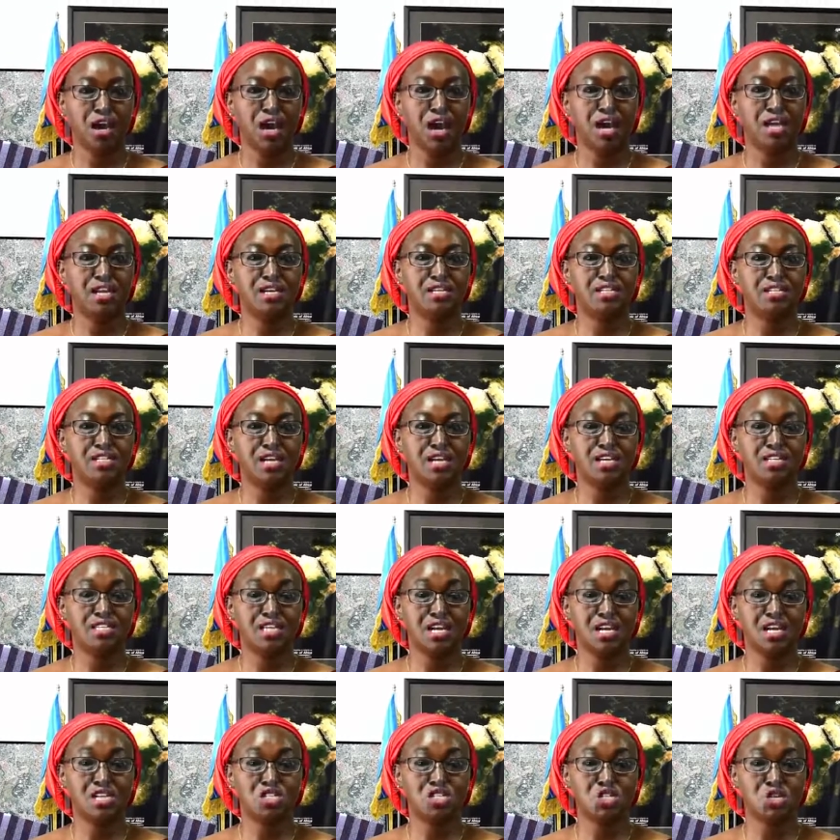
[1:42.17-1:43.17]
And the
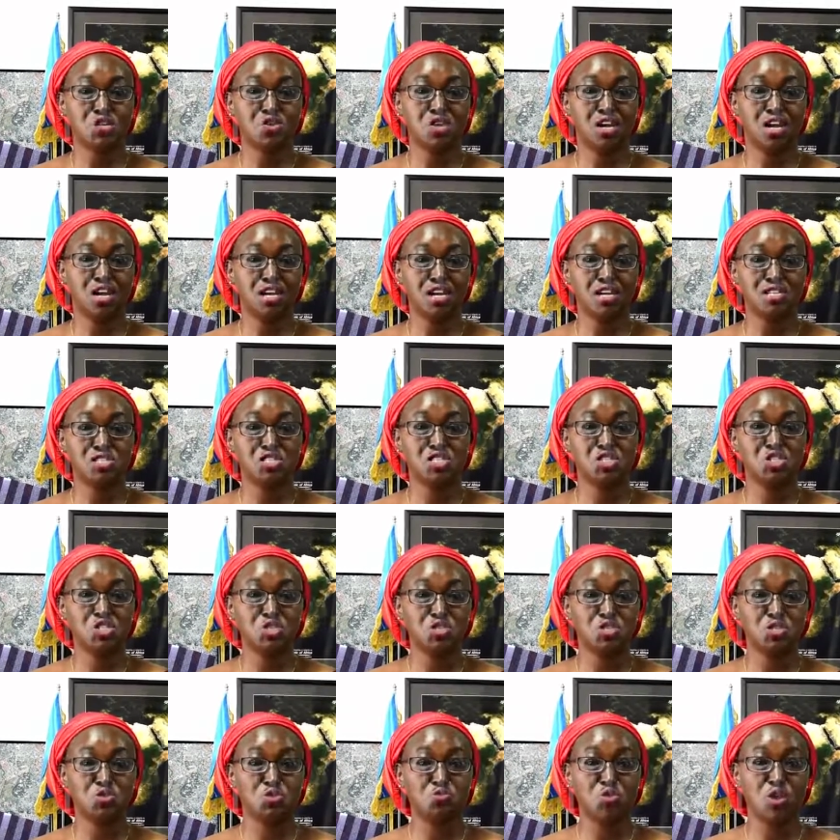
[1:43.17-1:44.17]
international
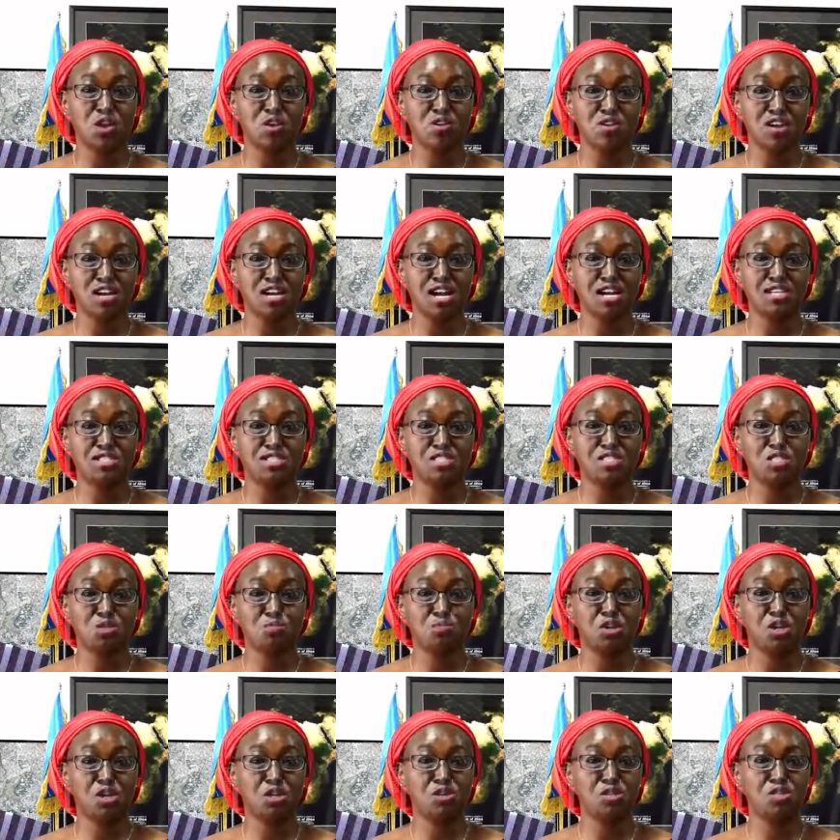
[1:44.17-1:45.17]
organizations recognize
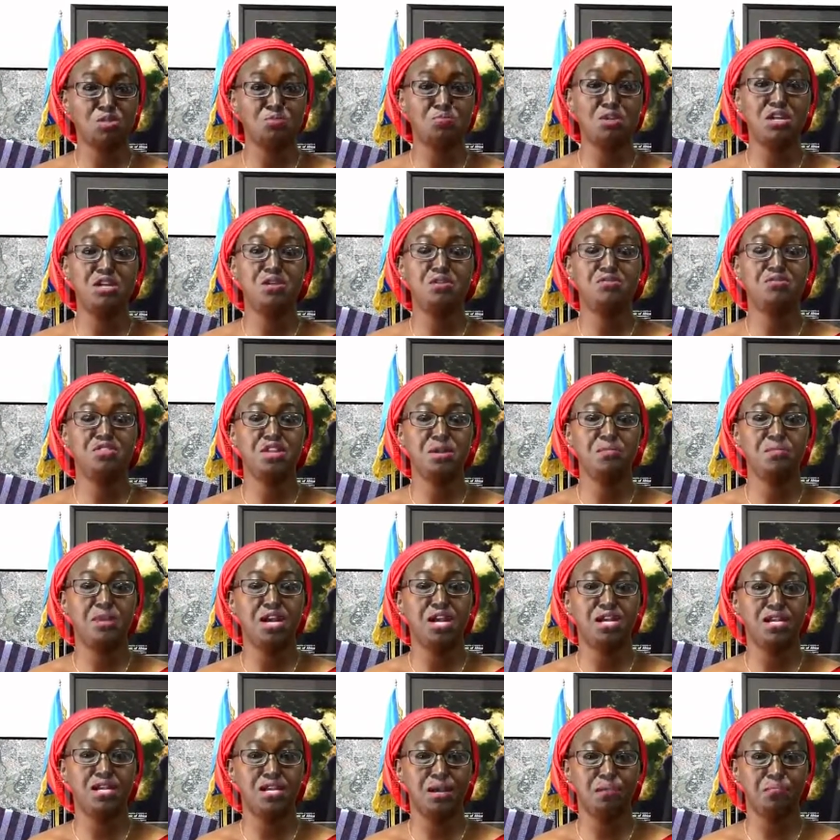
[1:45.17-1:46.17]
this because many of them
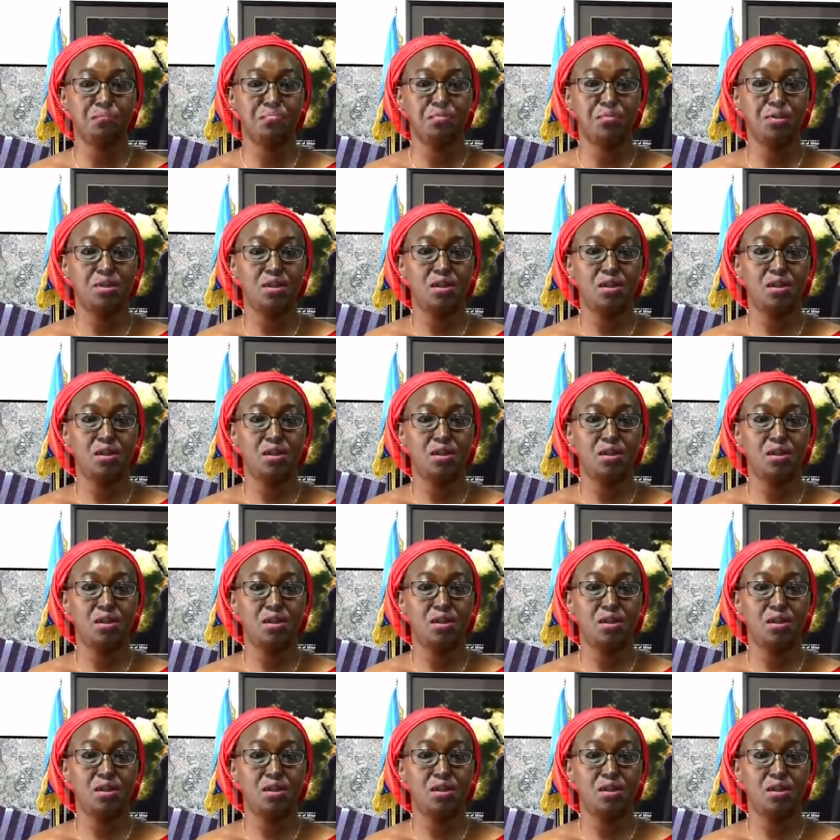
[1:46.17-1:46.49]
end up